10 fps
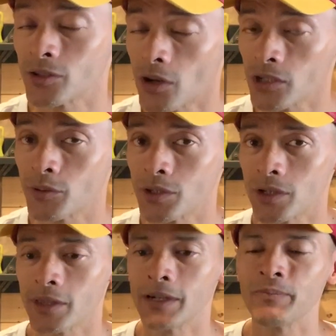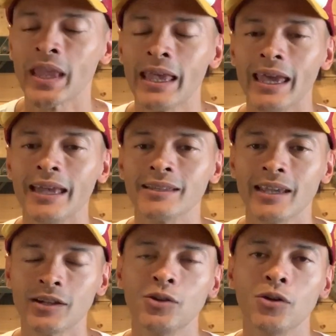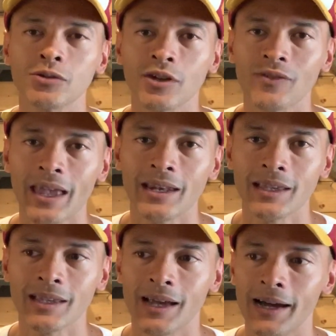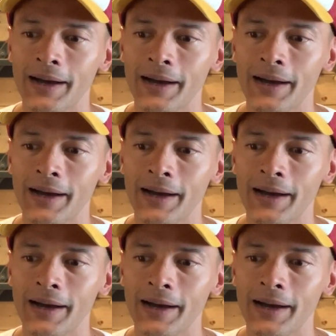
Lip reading: talk to each other, and take note of any